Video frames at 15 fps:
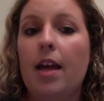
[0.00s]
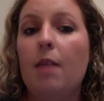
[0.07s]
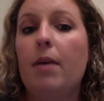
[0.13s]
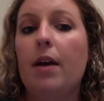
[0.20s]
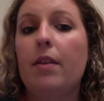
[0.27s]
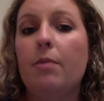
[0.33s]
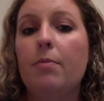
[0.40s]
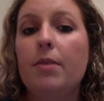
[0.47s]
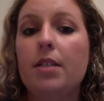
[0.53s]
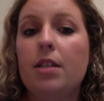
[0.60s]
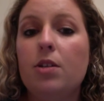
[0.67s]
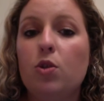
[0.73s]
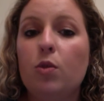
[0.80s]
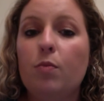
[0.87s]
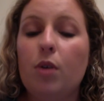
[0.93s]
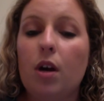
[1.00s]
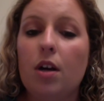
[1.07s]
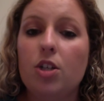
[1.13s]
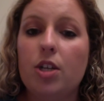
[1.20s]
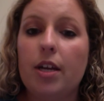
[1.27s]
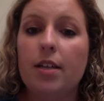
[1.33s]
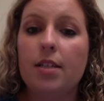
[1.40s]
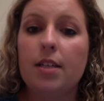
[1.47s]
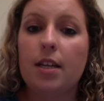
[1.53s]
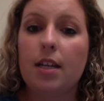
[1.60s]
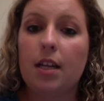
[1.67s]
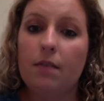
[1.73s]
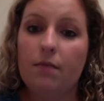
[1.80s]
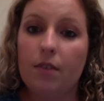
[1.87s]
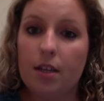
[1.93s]
about the potential project and
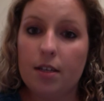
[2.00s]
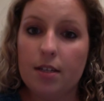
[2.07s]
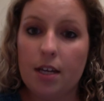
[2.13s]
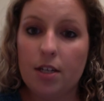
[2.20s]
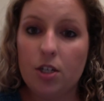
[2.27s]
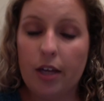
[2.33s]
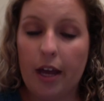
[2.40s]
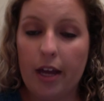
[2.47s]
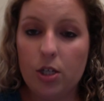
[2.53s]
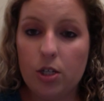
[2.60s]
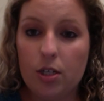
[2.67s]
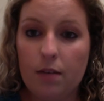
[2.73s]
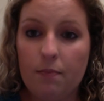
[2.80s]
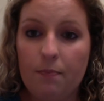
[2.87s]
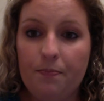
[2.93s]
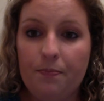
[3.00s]
need for this education.